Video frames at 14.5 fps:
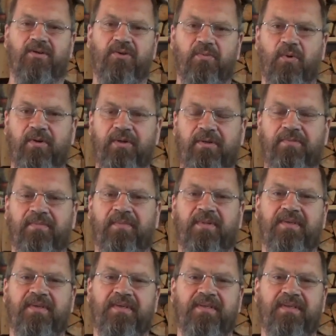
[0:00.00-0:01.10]
Good morning.
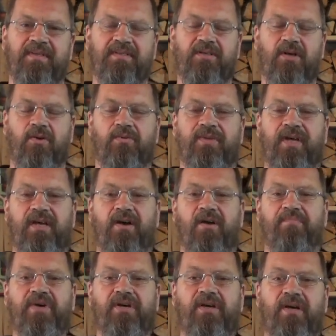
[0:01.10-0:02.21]
So, they
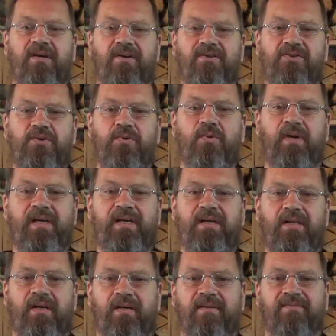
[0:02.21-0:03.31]
are picking a new
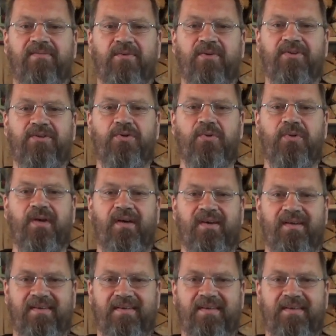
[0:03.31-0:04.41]
leader for the
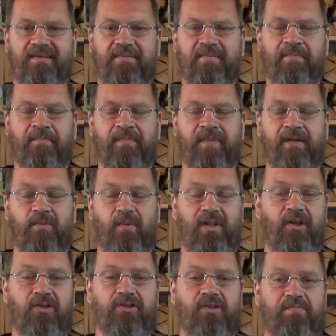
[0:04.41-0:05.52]
UK. Yeah. Well,
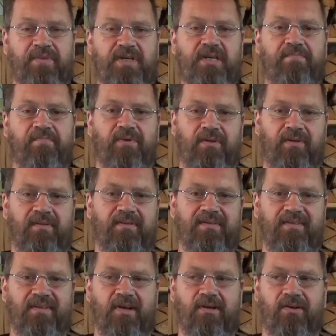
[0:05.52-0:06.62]
not the people.
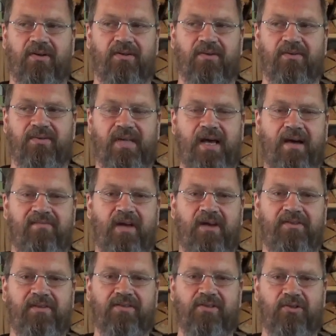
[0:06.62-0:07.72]
No, no, no. They have
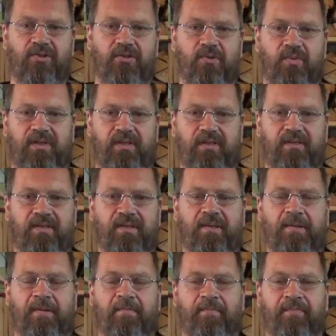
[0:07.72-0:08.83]
nothing to do with it.
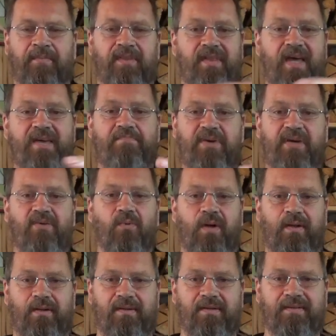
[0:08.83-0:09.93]
They pick
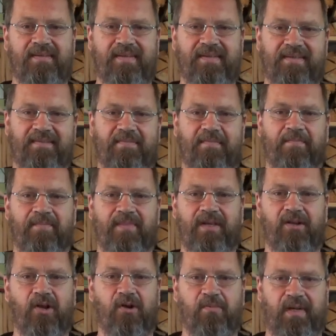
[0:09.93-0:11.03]
one. Yeah. The
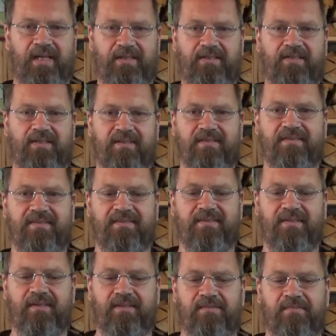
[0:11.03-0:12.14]
globalists.
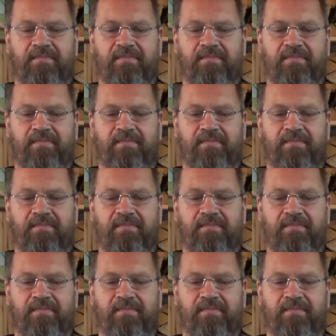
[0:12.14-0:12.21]
Right.